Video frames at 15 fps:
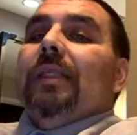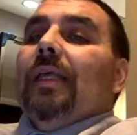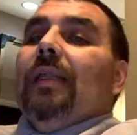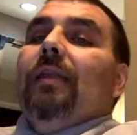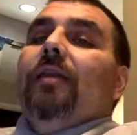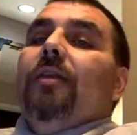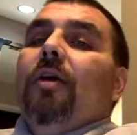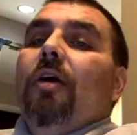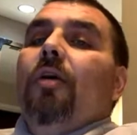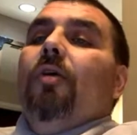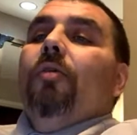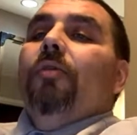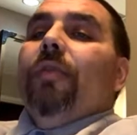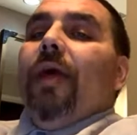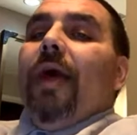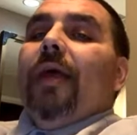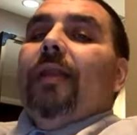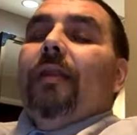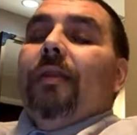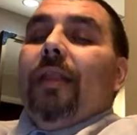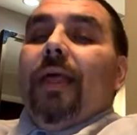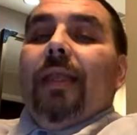didn't know that
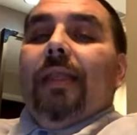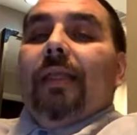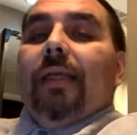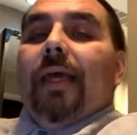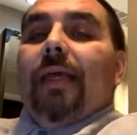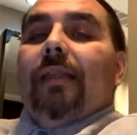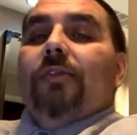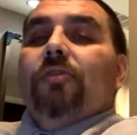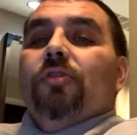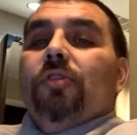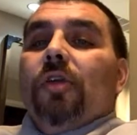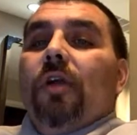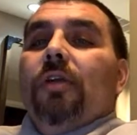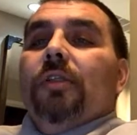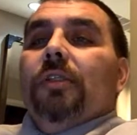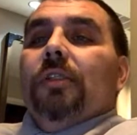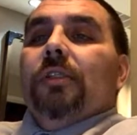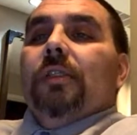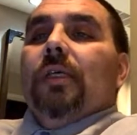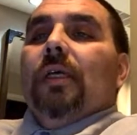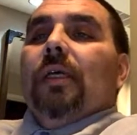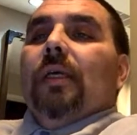he had those charges?
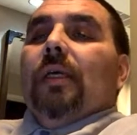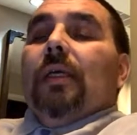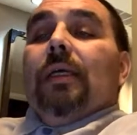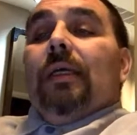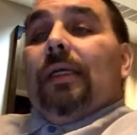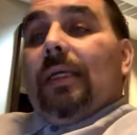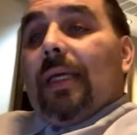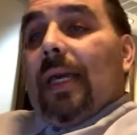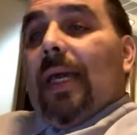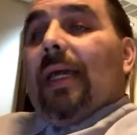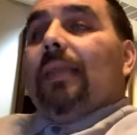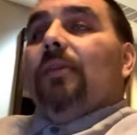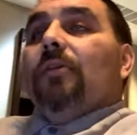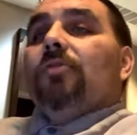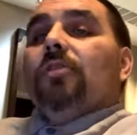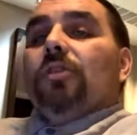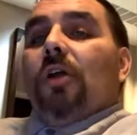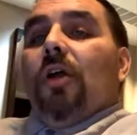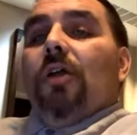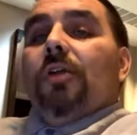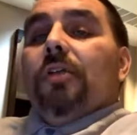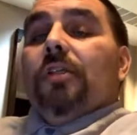He had those
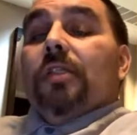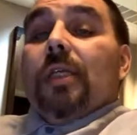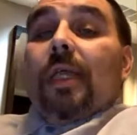charges, and